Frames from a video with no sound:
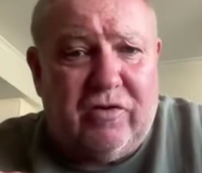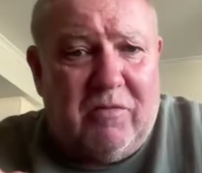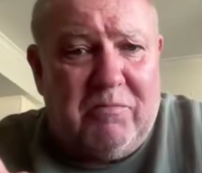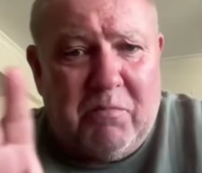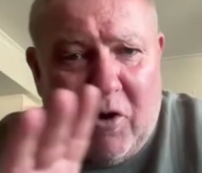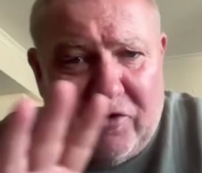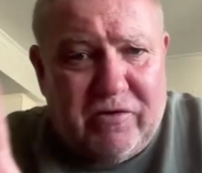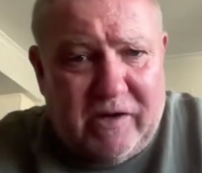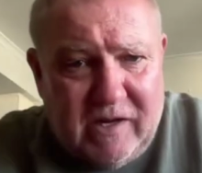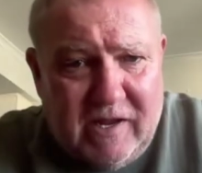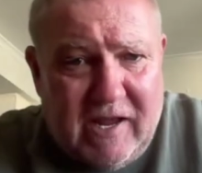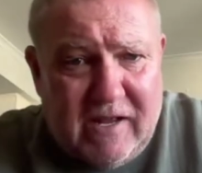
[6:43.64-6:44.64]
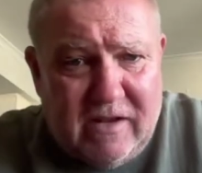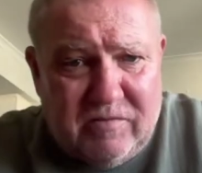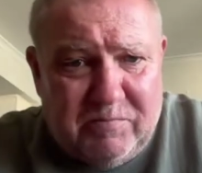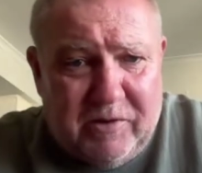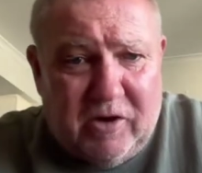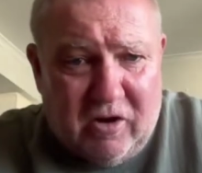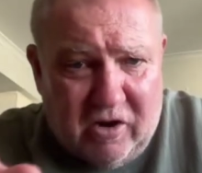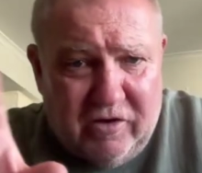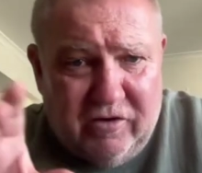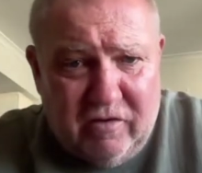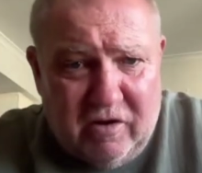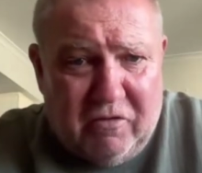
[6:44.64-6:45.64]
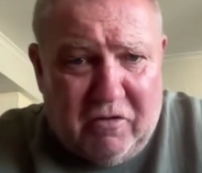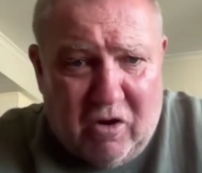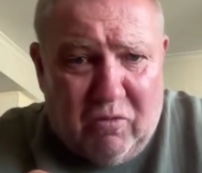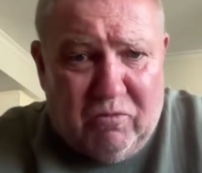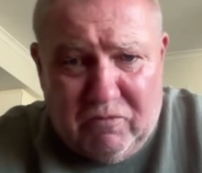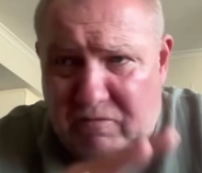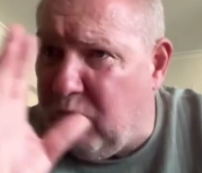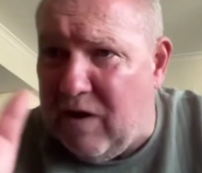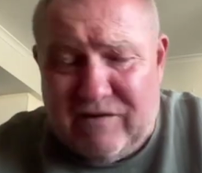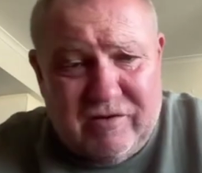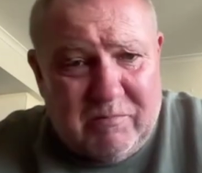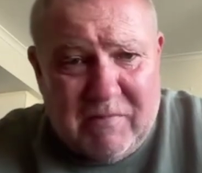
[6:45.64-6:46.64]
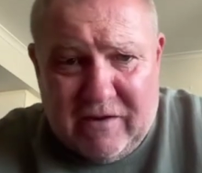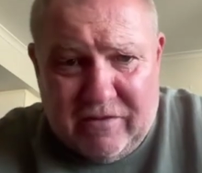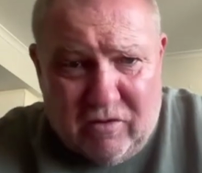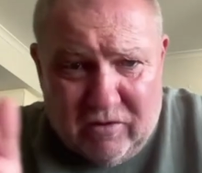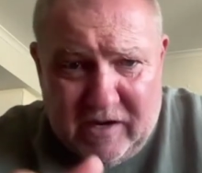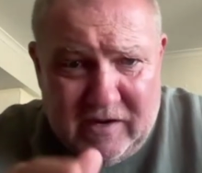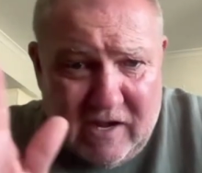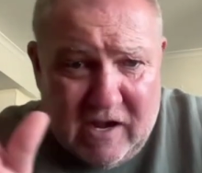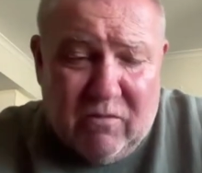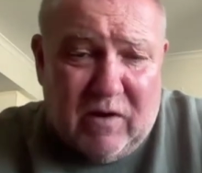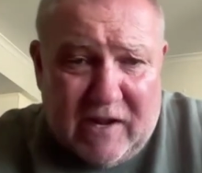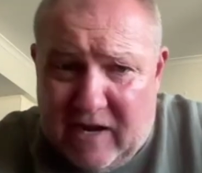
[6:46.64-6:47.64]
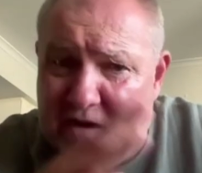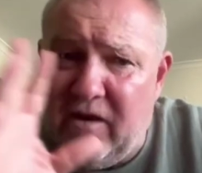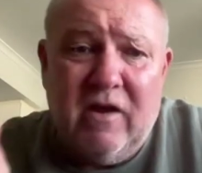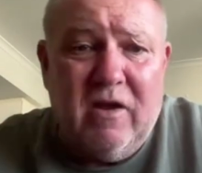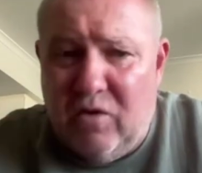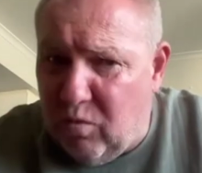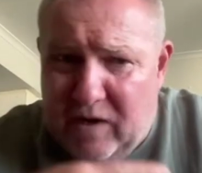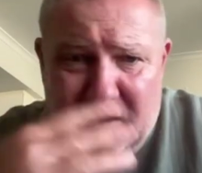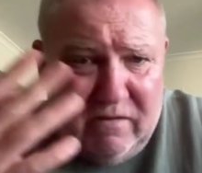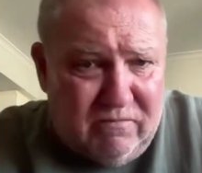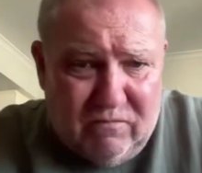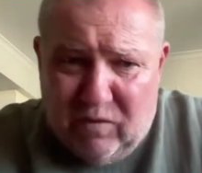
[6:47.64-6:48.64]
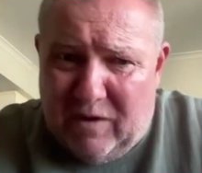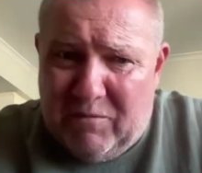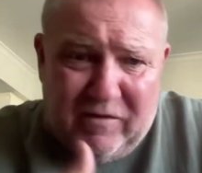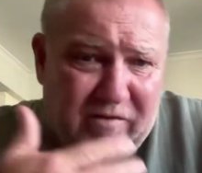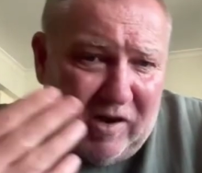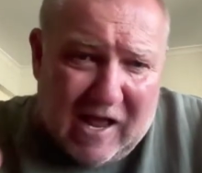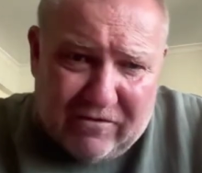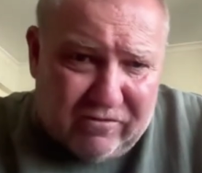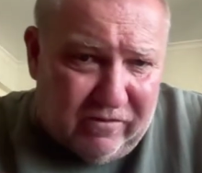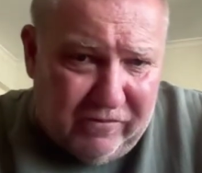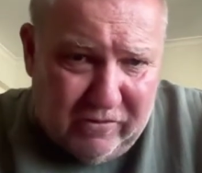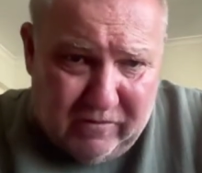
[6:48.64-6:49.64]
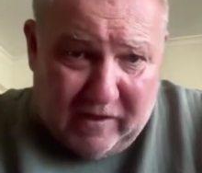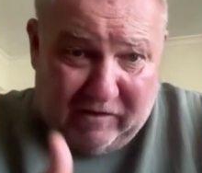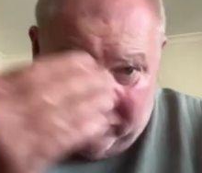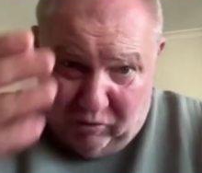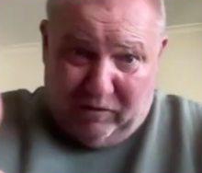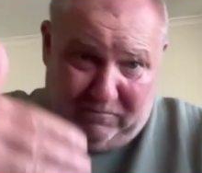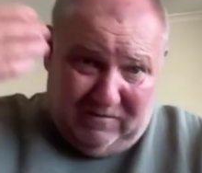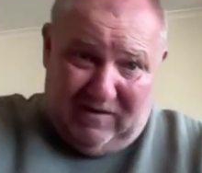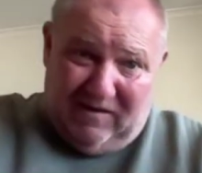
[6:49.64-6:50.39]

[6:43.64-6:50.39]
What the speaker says: time monitoring accounts, but I'll once a month log in, going, okay, when was the last review? Are they still